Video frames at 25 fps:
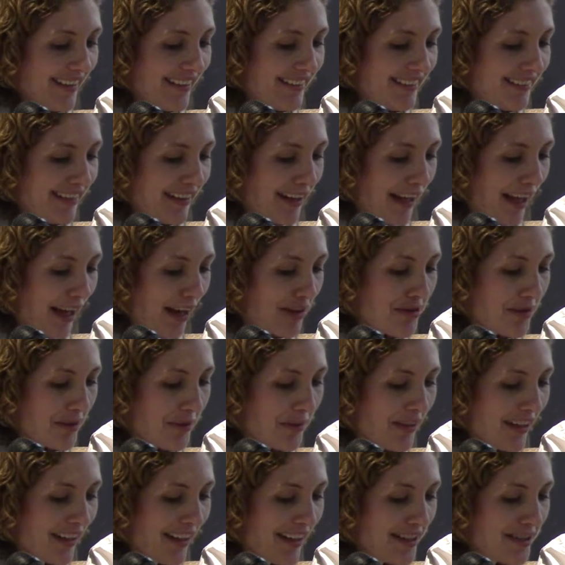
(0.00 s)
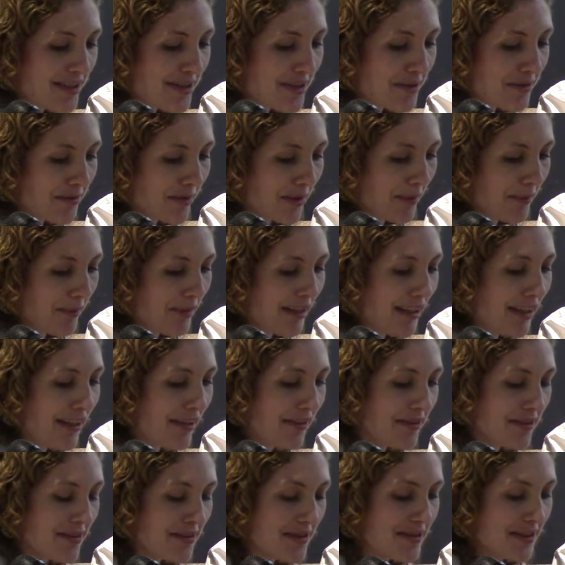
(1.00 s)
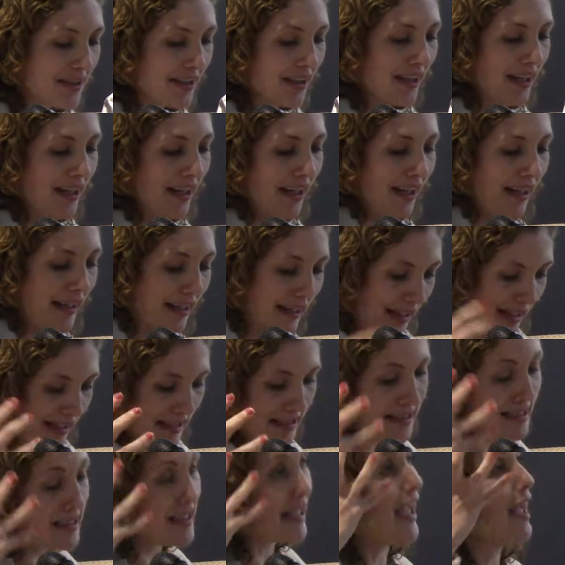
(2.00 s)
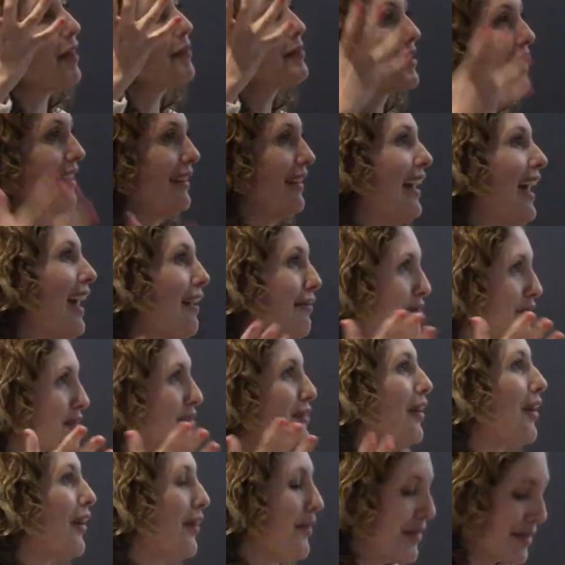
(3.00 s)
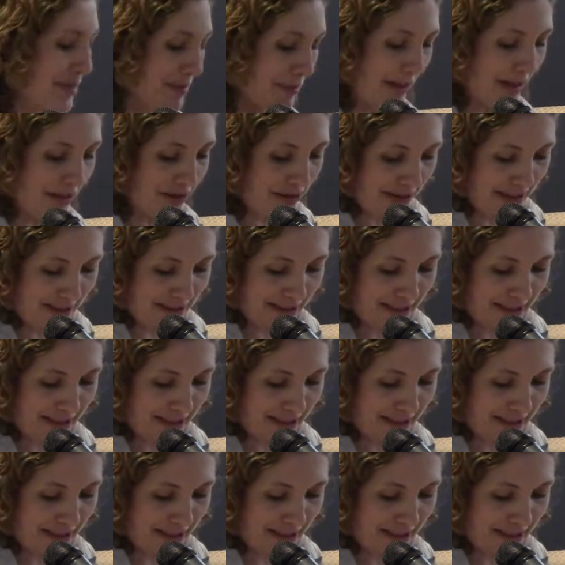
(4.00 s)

international relations from Leo's and Sam's. I have to always mention